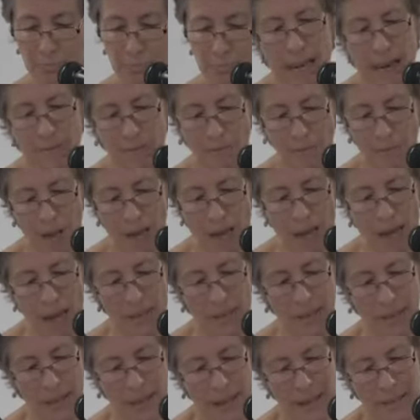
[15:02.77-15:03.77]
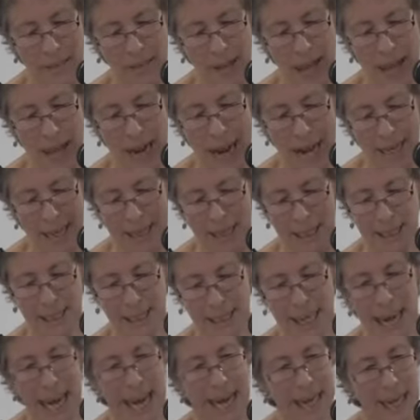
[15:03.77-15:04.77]
If that
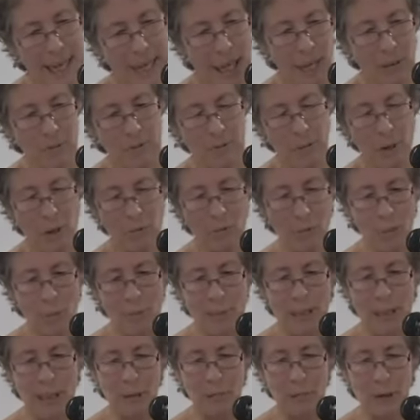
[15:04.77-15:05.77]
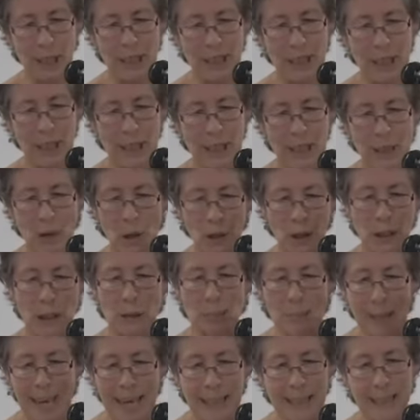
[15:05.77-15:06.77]
understanding of women's oppression as not
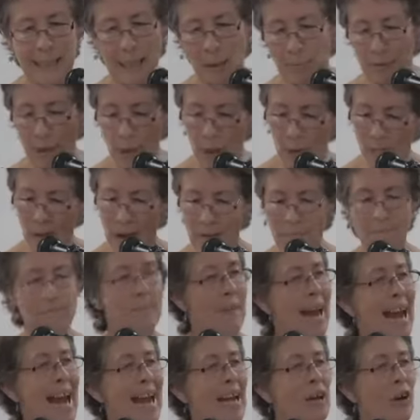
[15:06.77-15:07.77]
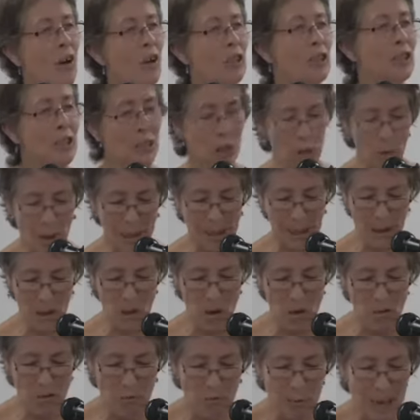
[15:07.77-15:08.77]
just being some sort of unfair consequence
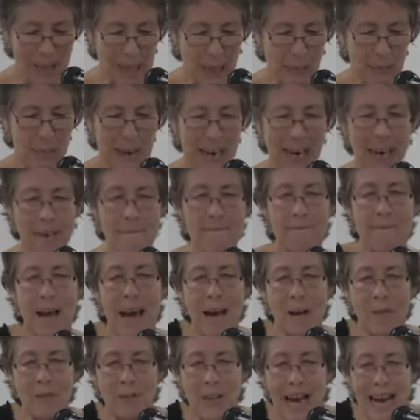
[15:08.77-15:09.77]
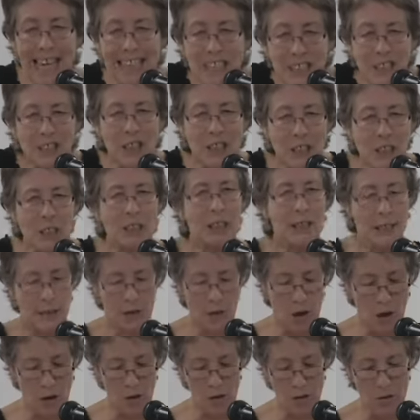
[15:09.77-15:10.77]
of, but as being a foundation
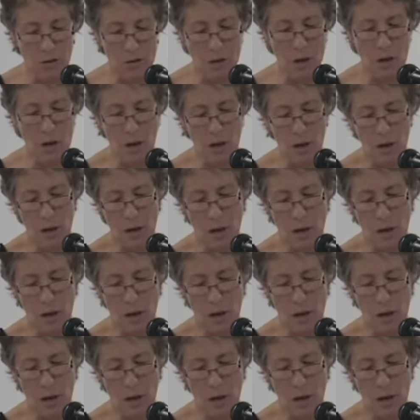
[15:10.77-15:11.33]
stone,